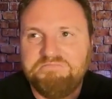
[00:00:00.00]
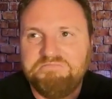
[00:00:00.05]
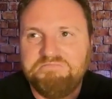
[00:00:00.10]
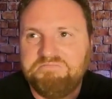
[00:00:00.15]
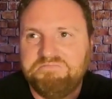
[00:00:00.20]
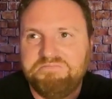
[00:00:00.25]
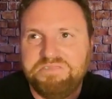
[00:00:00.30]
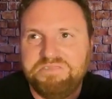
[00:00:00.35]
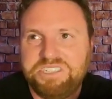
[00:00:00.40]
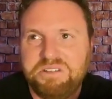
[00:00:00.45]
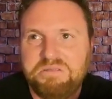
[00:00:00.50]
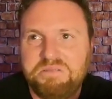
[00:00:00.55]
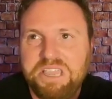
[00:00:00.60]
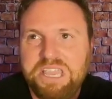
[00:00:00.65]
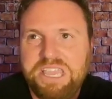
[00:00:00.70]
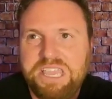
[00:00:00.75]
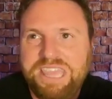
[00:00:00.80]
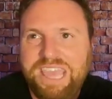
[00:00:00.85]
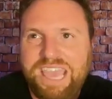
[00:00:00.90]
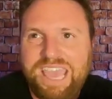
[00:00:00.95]
so
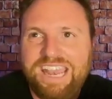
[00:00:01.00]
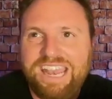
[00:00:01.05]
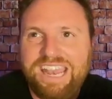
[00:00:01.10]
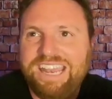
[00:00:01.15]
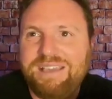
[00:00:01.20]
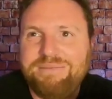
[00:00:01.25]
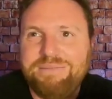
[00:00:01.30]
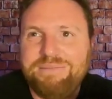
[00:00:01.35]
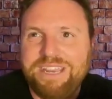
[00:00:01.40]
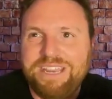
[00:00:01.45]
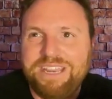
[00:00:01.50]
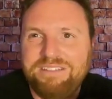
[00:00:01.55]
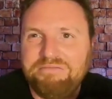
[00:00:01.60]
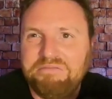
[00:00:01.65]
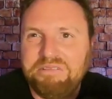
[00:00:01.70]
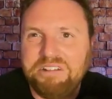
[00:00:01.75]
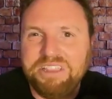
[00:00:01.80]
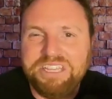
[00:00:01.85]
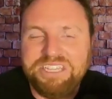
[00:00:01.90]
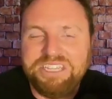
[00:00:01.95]
in the end, I mean, it
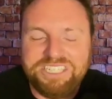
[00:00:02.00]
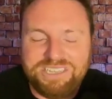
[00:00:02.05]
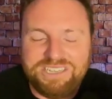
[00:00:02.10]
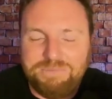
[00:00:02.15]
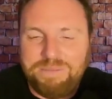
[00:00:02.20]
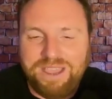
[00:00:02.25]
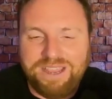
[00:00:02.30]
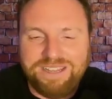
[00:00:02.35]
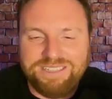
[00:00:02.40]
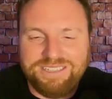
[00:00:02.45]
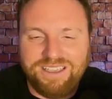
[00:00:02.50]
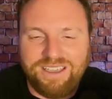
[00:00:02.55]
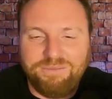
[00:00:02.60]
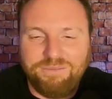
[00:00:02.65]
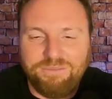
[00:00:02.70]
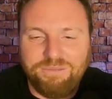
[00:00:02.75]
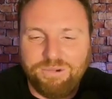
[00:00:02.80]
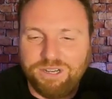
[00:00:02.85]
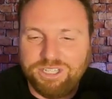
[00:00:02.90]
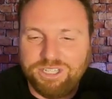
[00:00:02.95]
really just depends on
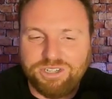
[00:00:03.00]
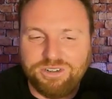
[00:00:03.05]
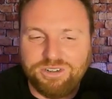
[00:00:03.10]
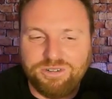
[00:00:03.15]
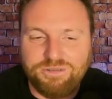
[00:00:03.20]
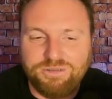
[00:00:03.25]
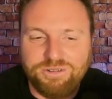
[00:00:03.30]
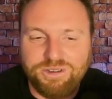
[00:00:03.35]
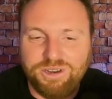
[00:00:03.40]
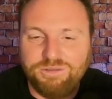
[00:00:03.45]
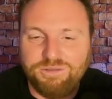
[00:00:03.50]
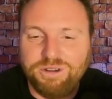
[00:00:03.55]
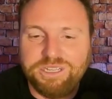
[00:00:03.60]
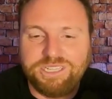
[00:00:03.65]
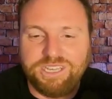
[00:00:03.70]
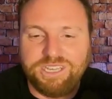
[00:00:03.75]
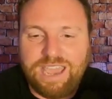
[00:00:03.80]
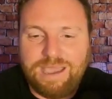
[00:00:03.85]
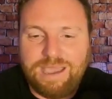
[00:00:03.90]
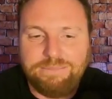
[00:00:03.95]
what your risk
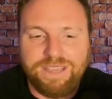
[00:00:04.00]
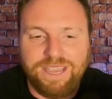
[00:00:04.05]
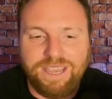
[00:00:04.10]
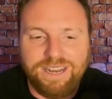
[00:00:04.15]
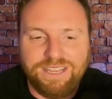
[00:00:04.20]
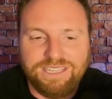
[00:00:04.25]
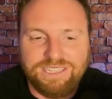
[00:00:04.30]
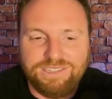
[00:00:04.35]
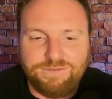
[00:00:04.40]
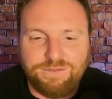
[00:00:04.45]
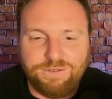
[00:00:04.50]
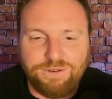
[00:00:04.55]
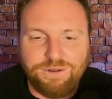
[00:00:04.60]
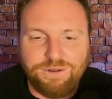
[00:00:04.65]
and appetite is for